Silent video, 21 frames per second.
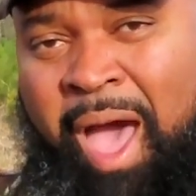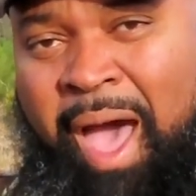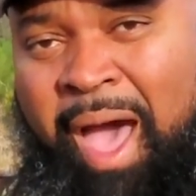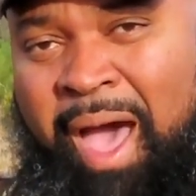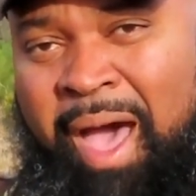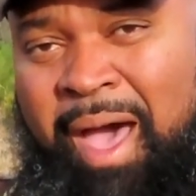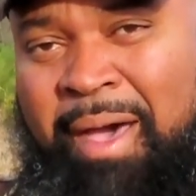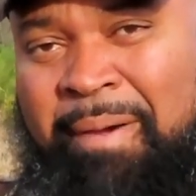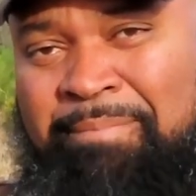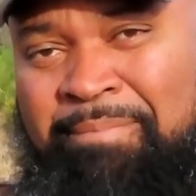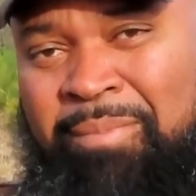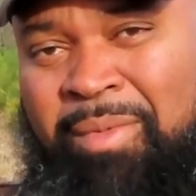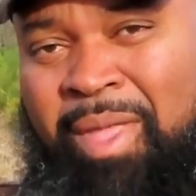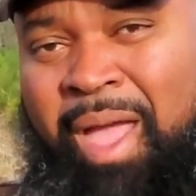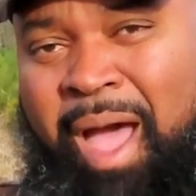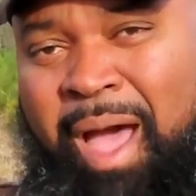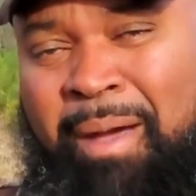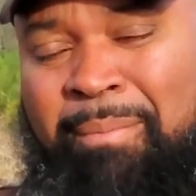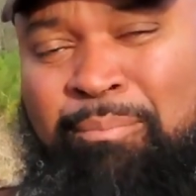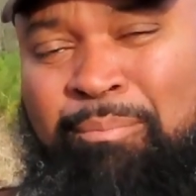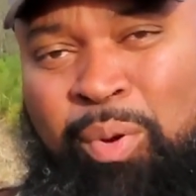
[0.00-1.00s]
um,
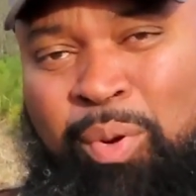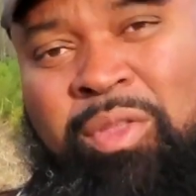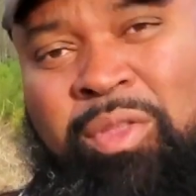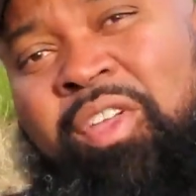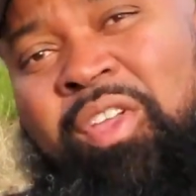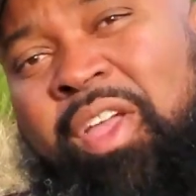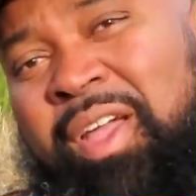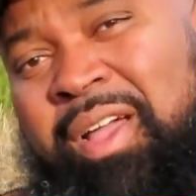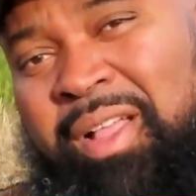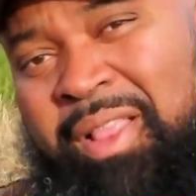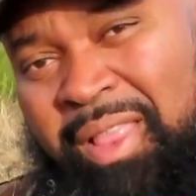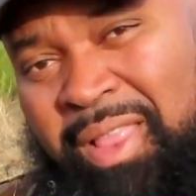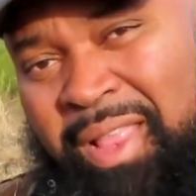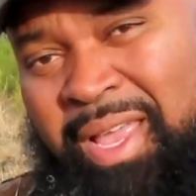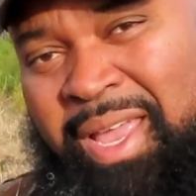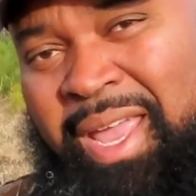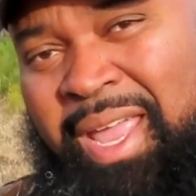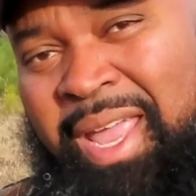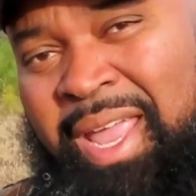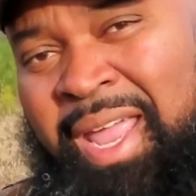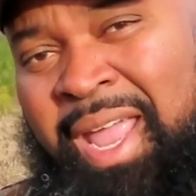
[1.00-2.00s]
I'm
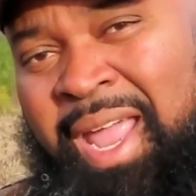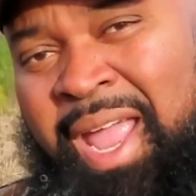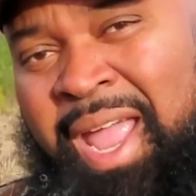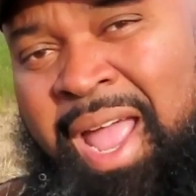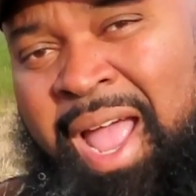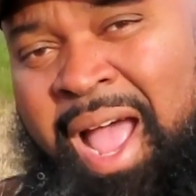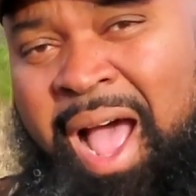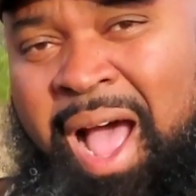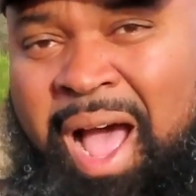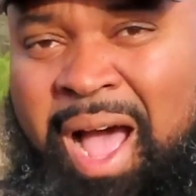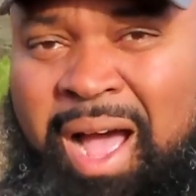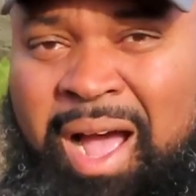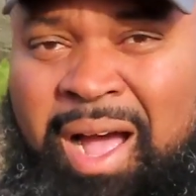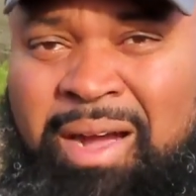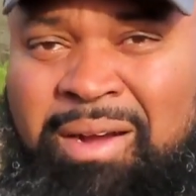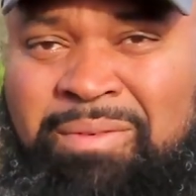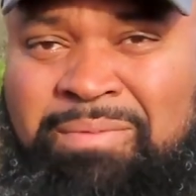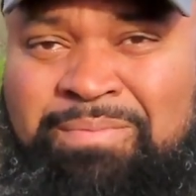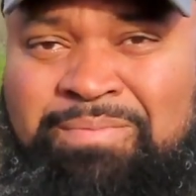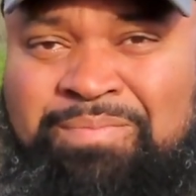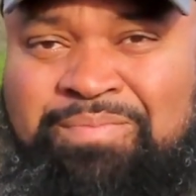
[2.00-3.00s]
particularly
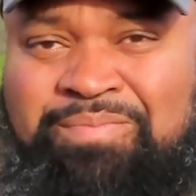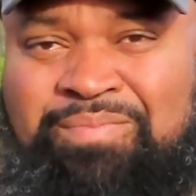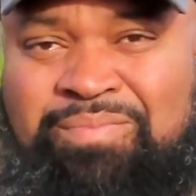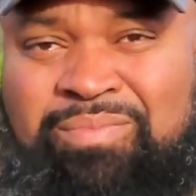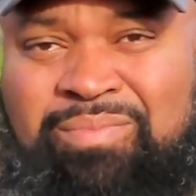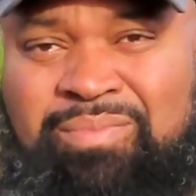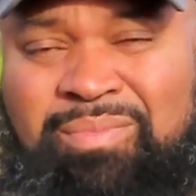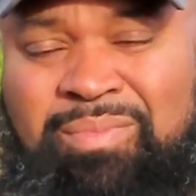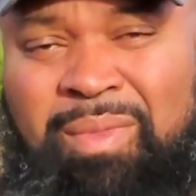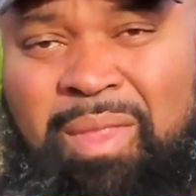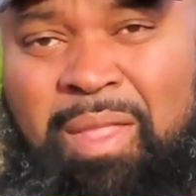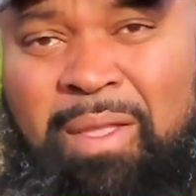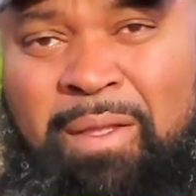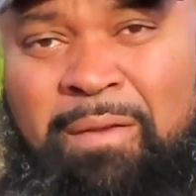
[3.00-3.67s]
um,